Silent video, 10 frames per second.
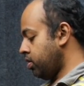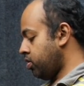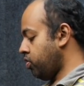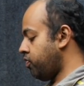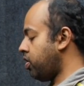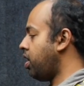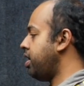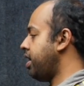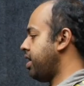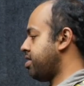So overall,
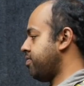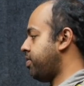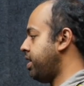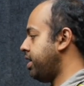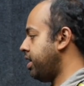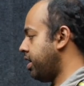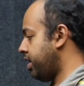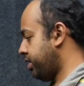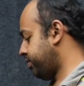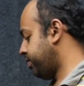yeah, it's a pretty
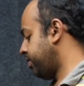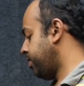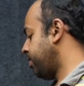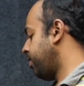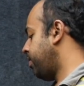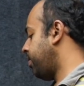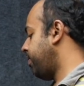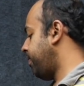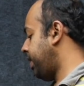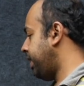
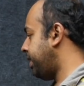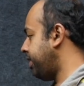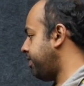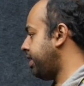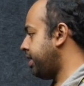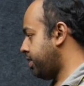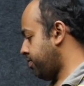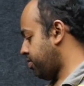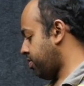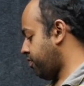neat TV in
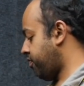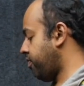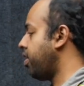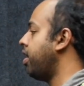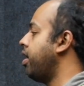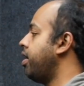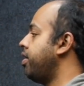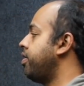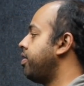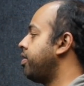terms of a
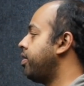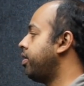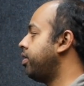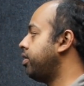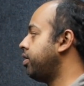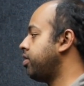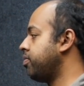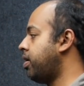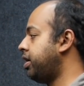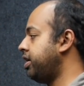
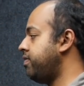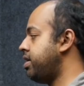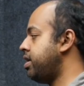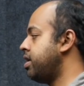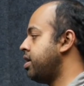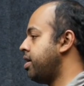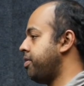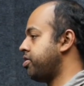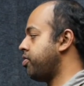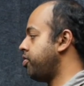smart TV. I
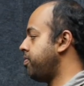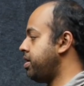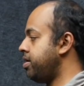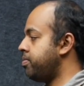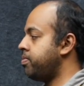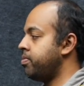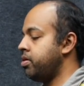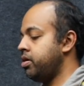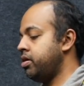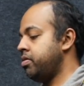mean, it's going to be
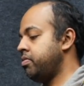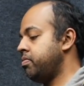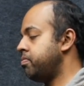a